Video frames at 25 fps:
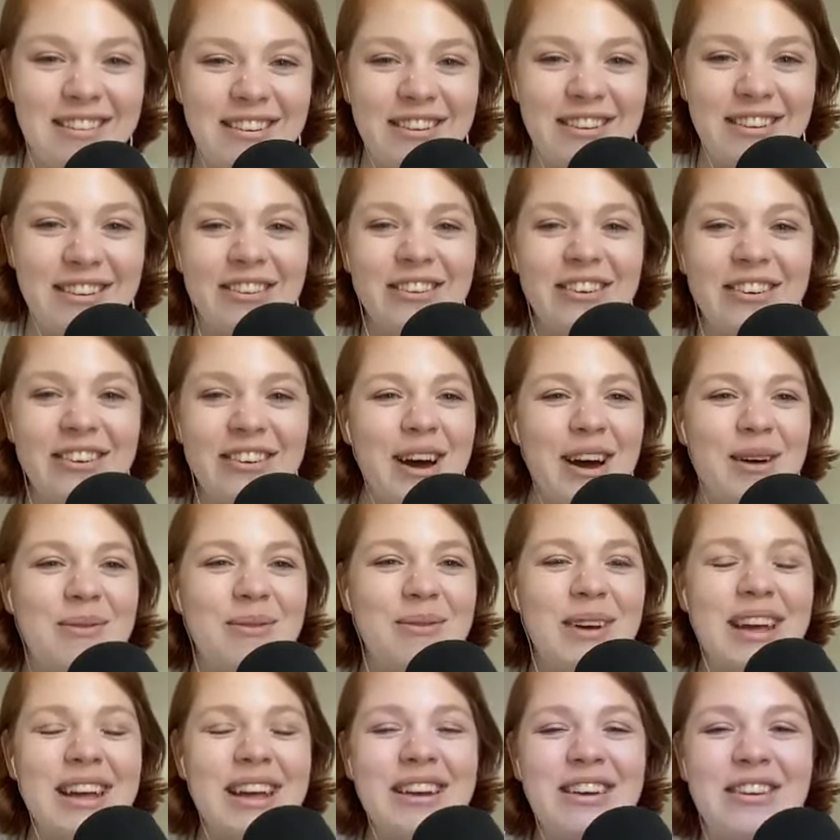to
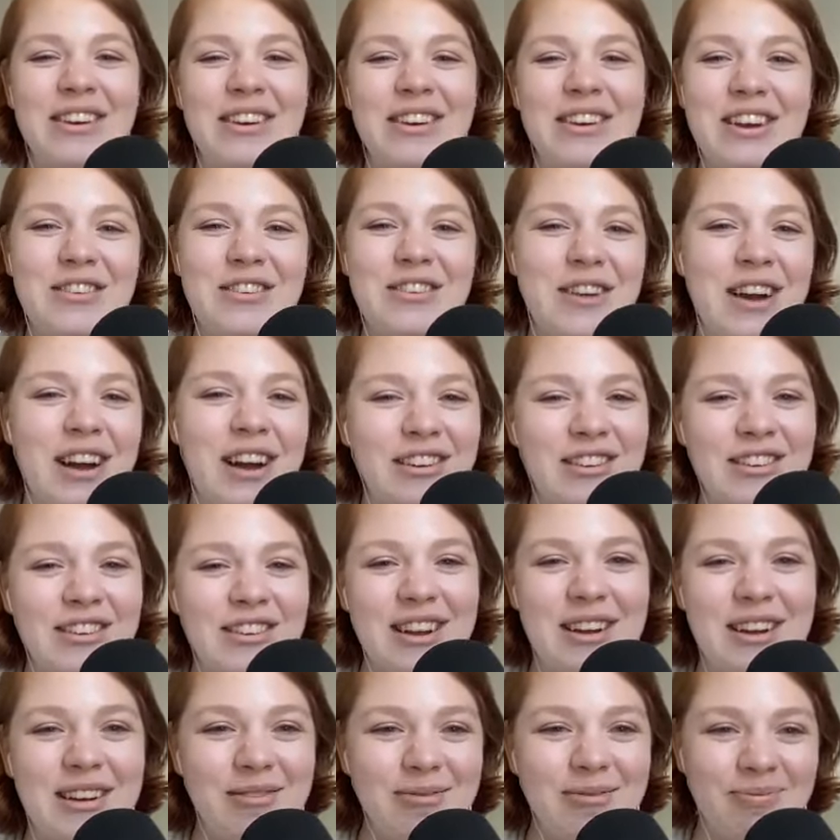um, in your
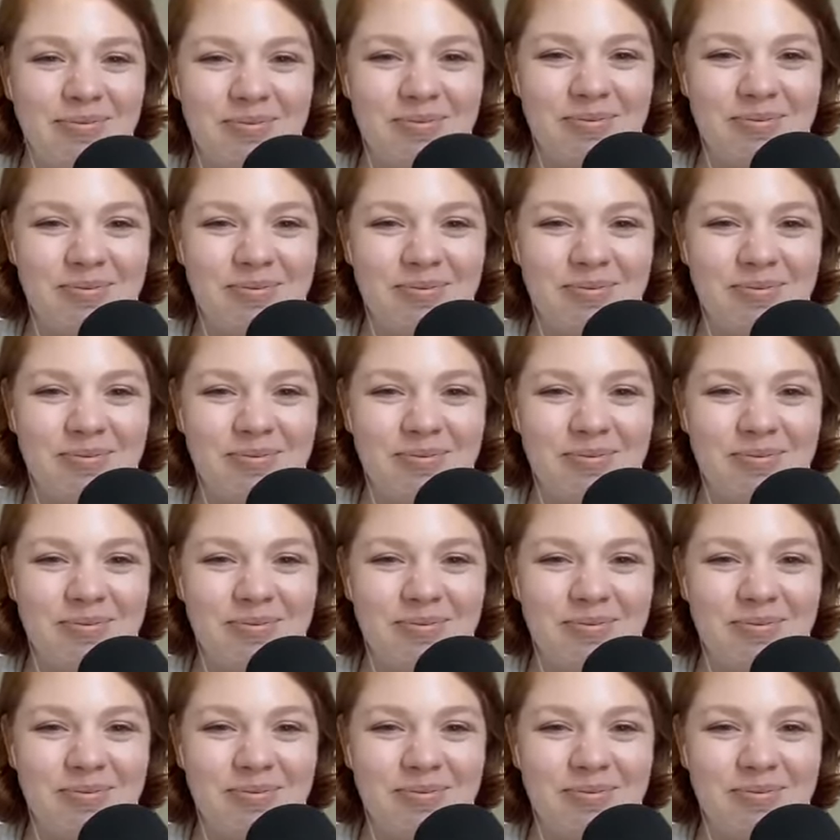introduction.